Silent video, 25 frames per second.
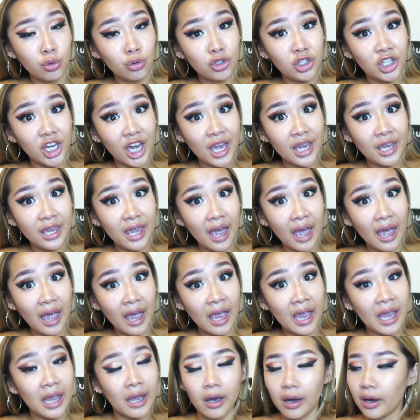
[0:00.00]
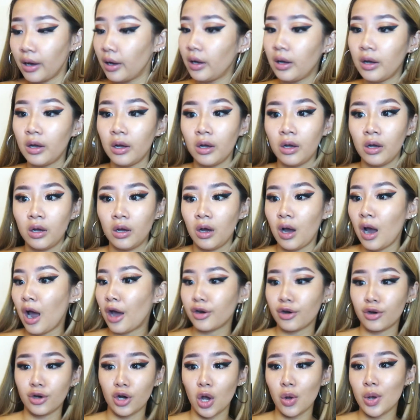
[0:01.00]
you, JK?
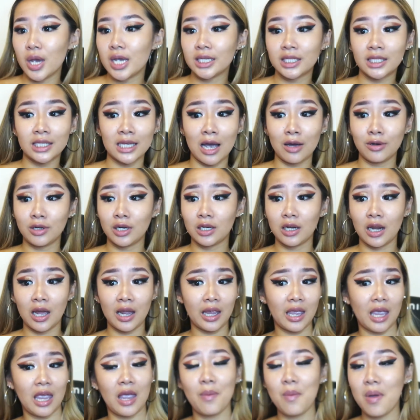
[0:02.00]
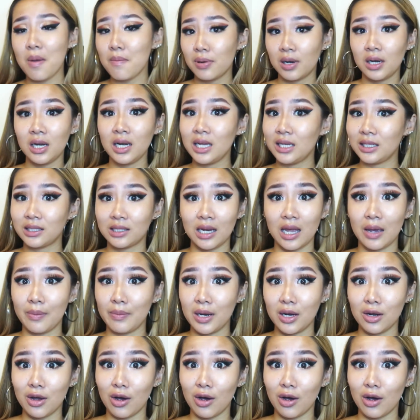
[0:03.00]
I don't know, it sounded like him. Please let